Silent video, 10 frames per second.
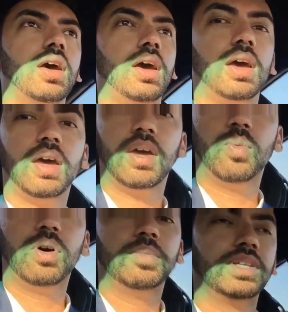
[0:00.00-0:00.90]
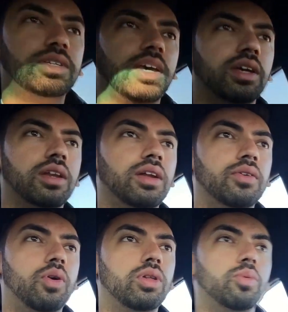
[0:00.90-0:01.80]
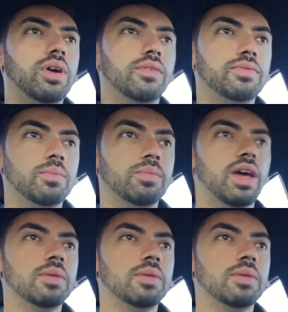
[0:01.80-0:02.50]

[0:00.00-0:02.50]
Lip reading: and we'll be taking it all the way from